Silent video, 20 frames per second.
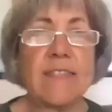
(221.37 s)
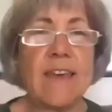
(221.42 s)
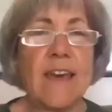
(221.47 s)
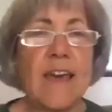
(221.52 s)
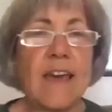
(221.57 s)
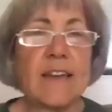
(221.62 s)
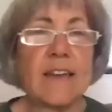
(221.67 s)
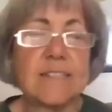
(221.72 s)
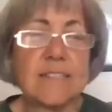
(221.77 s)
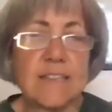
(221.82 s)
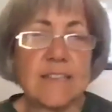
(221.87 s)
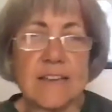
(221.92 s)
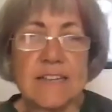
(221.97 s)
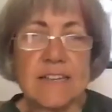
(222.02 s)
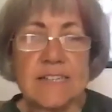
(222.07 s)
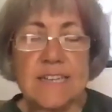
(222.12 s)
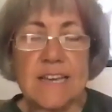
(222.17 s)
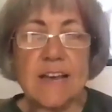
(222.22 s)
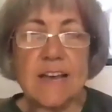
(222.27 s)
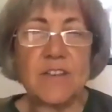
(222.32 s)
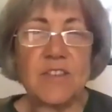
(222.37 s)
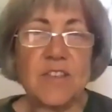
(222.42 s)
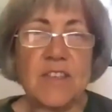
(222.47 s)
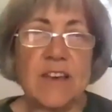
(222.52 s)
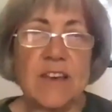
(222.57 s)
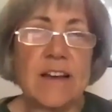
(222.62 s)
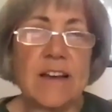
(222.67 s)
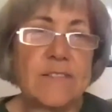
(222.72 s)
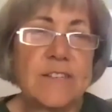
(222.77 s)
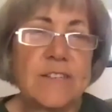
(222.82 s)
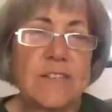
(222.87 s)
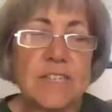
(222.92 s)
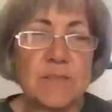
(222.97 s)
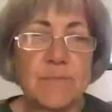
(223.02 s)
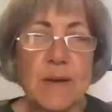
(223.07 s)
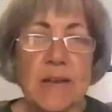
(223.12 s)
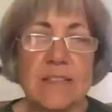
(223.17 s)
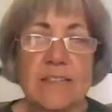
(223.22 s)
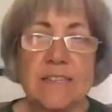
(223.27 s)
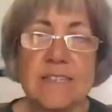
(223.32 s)
Thanks. I can tell just
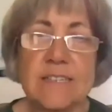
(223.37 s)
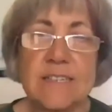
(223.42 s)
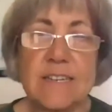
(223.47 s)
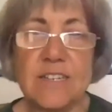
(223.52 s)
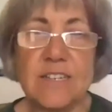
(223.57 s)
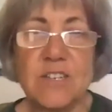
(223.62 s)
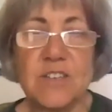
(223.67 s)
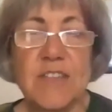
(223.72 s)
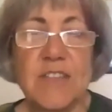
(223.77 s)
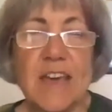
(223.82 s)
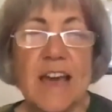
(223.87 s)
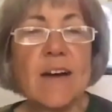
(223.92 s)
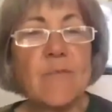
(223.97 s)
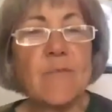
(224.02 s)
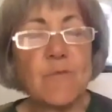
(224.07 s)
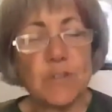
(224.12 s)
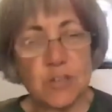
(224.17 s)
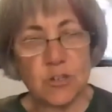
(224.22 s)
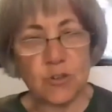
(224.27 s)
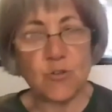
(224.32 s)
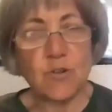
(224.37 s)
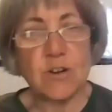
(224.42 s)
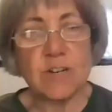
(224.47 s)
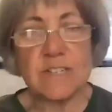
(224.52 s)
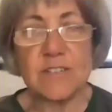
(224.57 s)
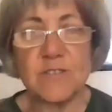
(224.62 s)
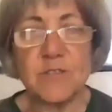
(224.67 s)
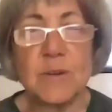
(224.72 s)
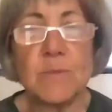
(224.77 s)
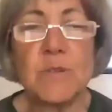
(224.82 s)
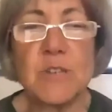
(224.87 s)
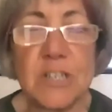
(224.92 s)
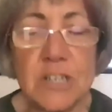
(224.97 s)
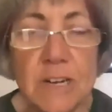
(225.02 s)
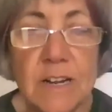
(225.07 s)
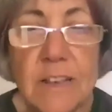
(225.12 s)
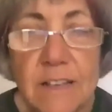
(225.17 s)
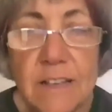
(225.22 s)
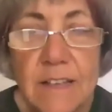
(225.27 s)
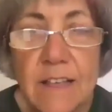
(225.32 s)
by listening to that short
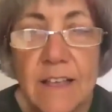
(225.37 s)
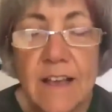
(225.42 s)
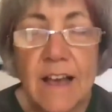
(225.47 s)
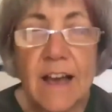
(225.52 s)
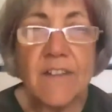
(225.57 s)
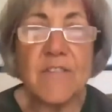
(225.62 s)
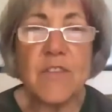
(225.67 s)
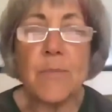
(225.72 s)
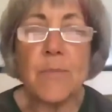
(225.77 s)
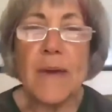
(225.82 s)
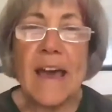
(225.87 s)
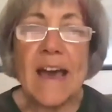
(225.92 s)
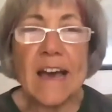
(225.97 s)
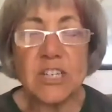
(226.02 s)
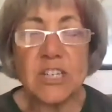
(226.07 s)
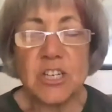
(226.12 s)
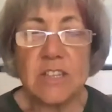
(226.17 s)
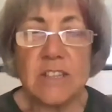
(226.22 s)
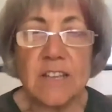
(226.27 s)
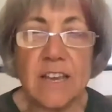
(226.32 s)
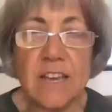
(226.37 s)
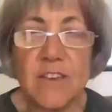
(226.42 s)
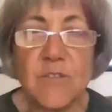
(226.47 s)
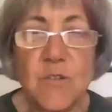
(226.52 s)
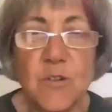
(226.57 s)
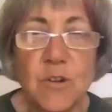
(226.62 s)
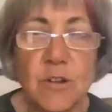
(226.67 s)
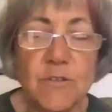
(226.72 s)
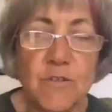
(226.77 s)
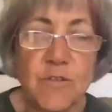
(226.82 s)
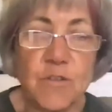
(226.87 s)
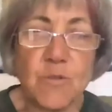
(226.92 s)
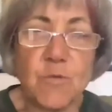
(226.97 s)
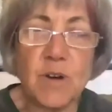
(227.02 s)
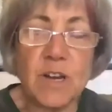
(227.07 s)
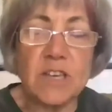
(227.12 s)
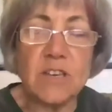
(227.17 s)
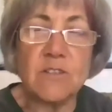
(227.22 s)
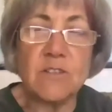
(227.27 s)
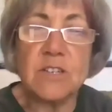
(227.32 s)
description of the passion that you hold for
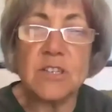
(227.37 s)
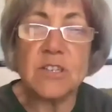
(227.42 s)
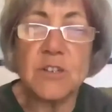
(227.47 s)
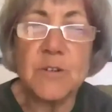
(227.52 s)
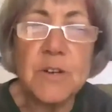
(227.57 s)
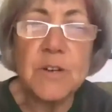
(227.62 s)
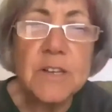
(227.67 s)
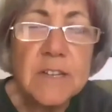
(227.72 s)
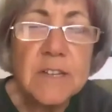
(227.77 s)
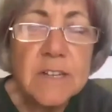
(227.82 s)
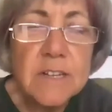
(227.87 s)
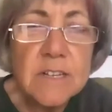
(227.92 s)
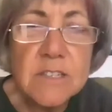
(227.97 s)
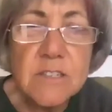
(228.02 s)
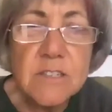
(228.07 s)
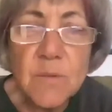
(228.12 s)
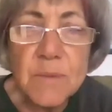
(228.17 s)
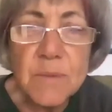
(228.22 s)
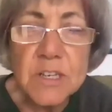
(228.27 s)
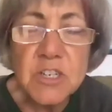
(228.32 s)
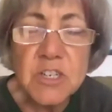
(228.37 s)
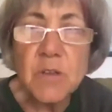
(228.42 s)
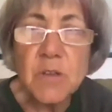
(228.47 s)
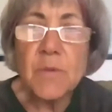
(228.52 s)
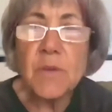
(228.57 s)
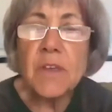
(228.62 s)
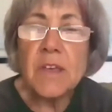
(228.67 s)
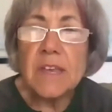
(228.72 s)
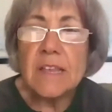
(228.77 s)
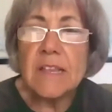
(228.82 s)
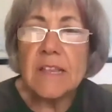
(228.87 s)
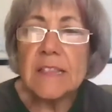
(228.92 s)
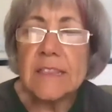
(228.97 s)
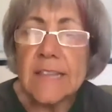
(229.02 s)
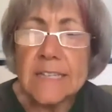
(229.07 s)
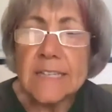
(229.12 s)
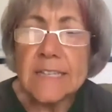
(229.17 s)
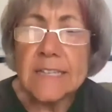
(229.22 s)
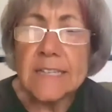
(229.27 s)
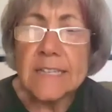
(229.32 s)
what you do. So, Mitchell,
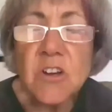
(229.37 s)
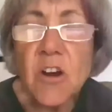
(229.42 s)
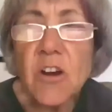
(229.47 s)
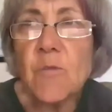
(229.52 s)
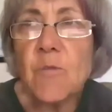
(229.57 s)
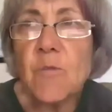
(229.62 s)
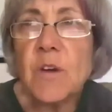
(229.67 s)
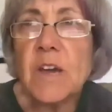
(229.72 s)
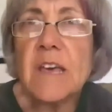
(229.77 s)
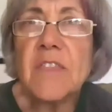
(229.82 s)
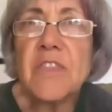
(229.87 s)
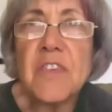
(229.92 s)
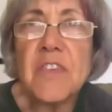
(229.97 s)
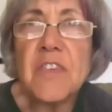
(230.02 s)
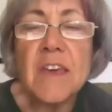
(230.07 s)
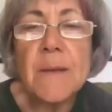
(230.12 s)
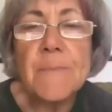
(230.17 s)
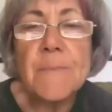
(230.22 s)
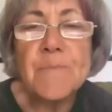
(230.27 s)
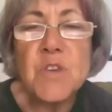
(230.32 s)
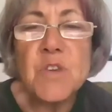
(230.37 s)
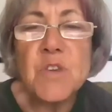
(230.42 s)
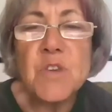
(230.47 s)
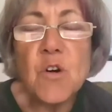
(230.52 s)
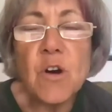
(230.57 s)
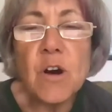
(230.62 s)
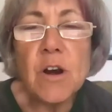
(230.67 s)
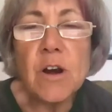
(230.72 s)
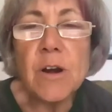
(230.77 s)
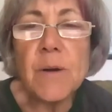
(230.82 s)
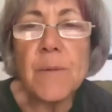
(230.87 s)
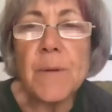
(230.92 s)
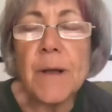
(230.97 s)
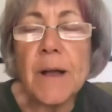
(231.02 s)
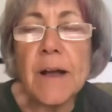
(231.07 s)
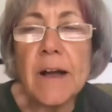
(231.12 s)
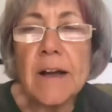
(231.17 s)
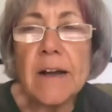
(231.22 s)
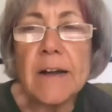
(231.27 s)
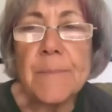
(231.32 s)
let's start with your
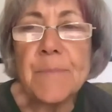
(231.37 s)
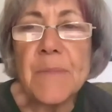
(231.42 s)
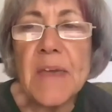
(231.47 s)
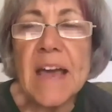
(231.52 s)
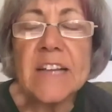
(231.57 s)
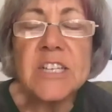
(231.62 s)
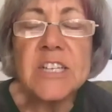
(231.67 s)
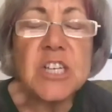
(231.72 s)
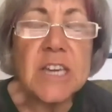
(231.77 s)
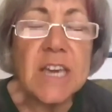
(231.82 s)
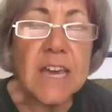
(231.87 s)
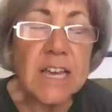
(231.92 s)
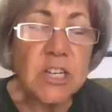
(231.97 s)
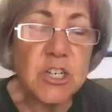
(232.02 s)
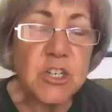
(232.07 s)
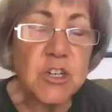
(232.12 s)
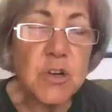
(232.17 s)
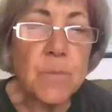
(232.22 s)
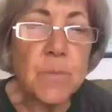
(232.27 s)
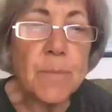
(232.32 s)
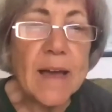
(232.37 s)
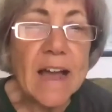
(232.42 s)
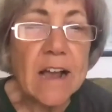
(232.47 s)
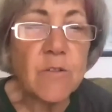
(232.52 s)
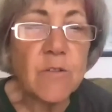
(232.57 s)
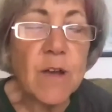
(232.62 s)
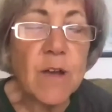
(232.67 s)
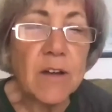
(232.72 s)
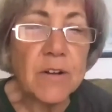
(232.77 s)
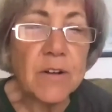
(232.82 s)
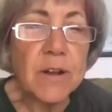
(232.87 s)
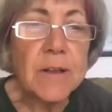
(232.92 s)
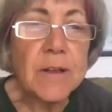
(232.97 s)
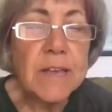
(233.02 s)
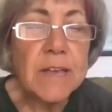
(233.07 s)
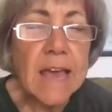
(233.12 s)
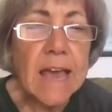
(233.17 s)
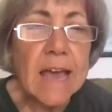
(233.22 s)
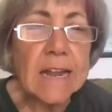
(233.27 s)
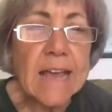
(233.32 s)
educational background
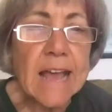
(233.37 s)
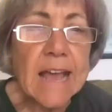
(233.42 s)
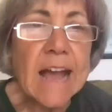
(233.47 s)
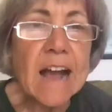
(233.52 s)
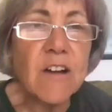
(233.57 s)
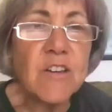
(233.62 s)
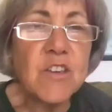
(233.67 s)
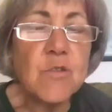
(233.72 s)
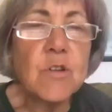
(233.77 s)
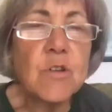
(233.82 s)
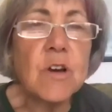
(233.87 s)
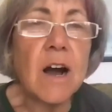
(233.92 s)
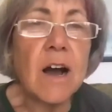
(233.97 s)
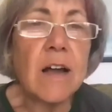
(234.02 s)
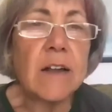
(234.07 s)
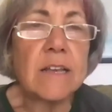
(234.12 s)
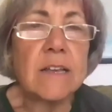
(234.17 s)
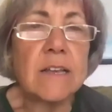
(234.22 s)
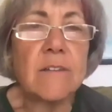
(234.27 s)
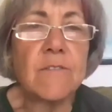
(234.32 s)
and how you got